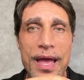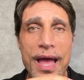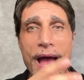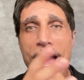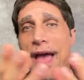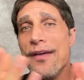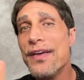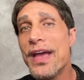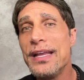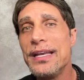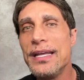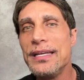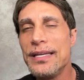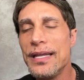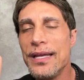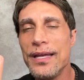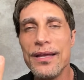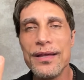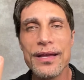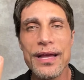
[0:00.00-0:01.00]
I have
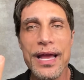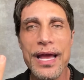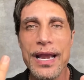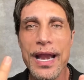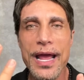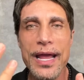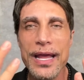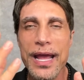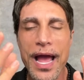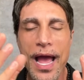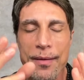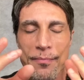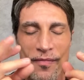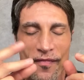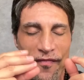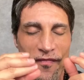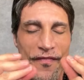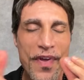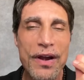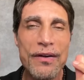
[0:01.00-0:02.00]
ADD, and I'm
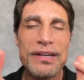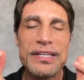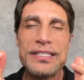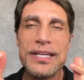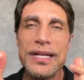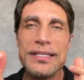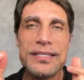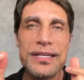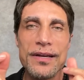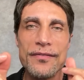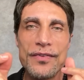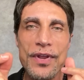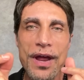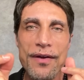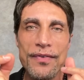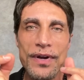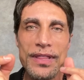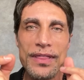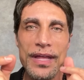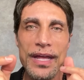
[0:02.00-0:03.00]
very sensitive to
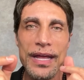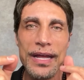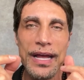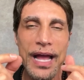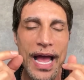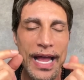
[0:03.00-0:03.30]
everything.